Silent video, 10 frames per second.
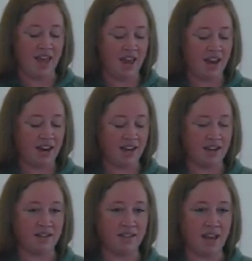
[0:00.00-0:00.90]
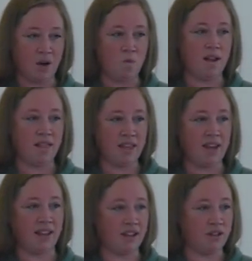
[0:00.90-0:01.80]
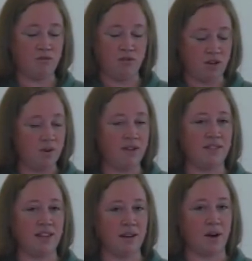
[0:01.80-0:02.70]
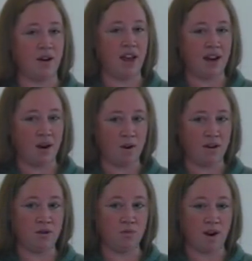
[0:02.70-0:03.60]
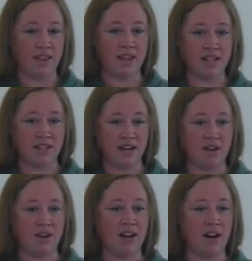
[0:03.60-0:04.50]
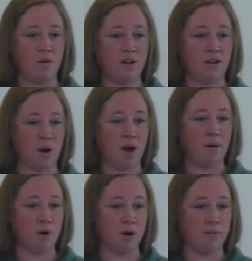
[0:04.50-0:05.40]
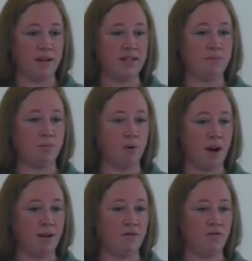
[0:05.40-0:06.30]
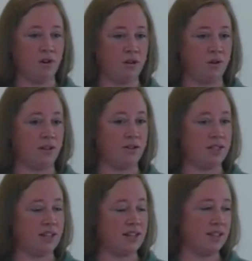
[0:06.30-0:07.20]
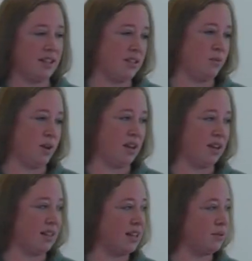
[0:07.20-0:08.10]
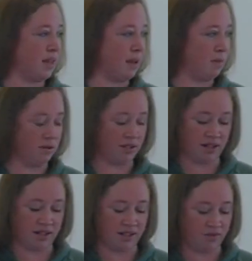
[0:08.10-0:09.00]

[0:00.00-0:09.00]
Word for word: and that one thing that you don't even think about. And I want you to write that down and I want you to on purpose pray before doing those things this week. And that's what that post it is